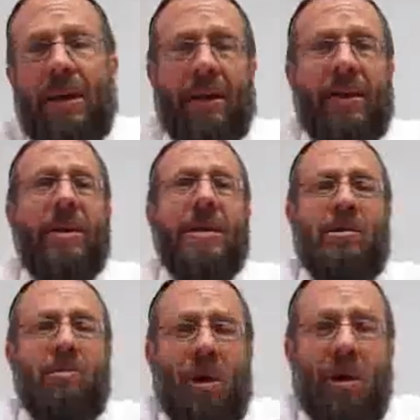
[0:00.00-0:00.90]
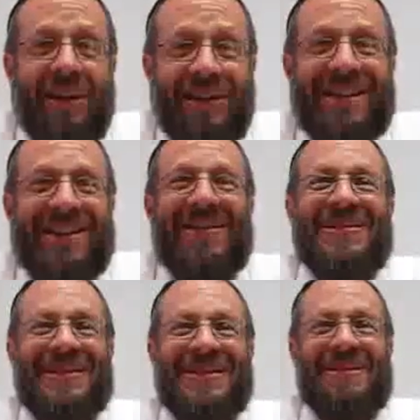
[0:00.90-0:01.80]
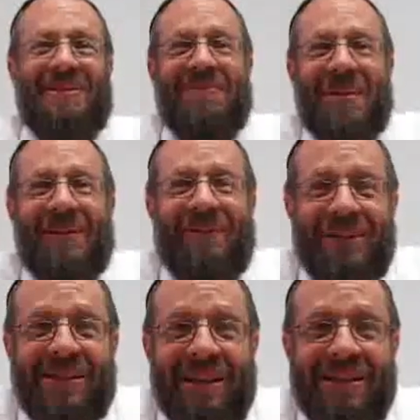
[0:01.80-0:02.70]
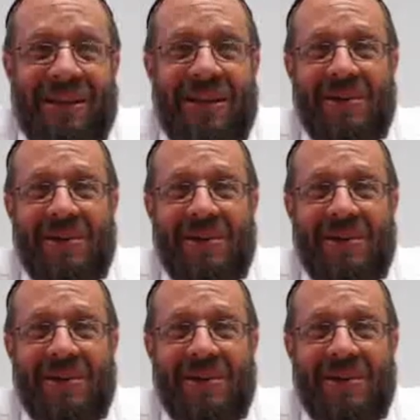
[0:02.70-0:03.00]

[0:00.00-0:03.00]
that in this work he's not going to deal with metaphysics